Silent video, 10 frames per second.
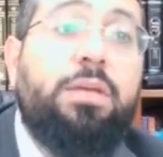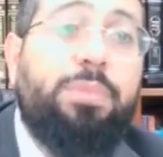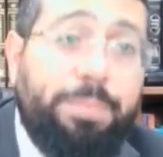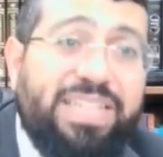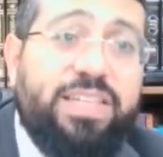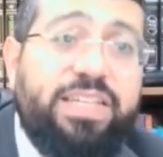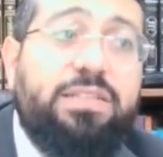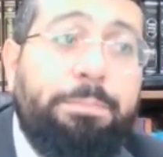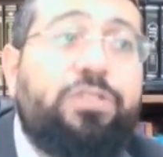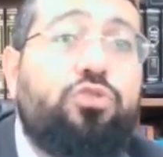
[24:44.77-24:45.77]
But basically, he's
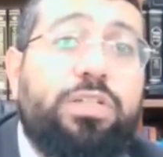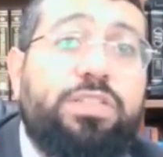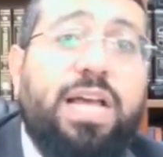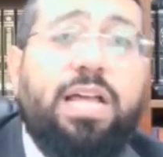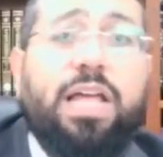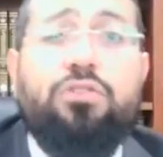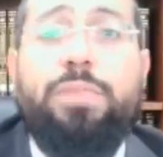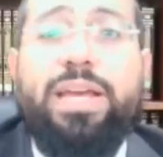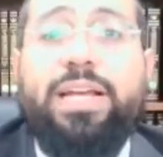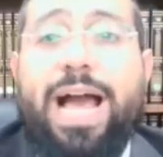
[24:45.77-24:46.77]
habituous. Uh, how do you
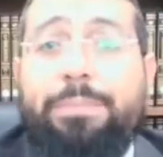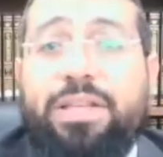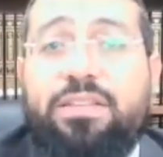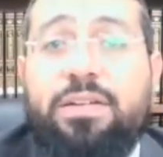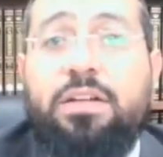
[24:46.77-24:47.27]
make a habit?